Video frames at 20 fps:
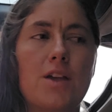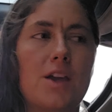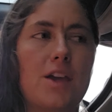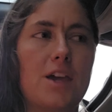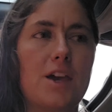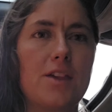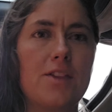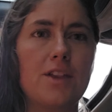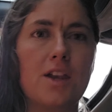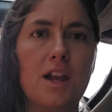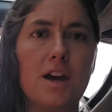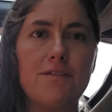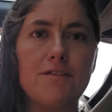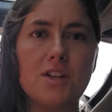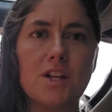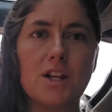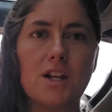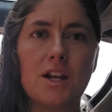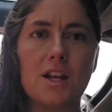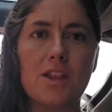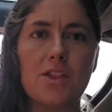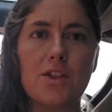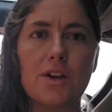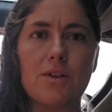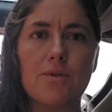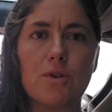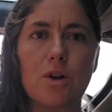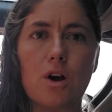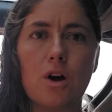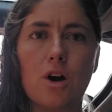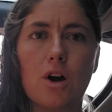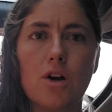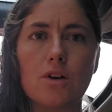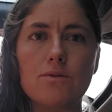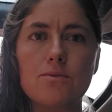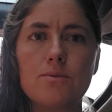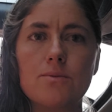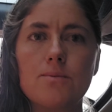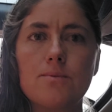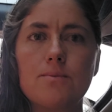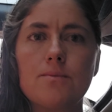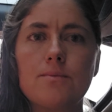thinking that I've done anything wrong,